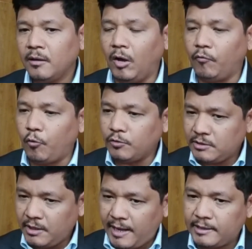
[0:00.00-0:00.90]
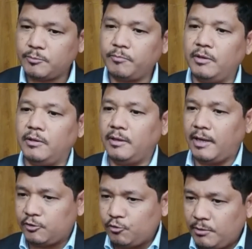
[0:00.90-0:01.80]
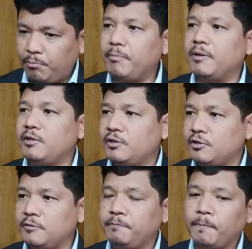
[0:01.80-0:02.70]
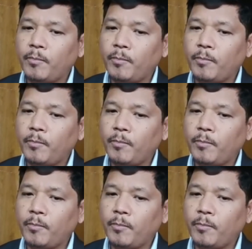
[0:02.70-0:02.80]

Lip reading: Of course, the actual implementation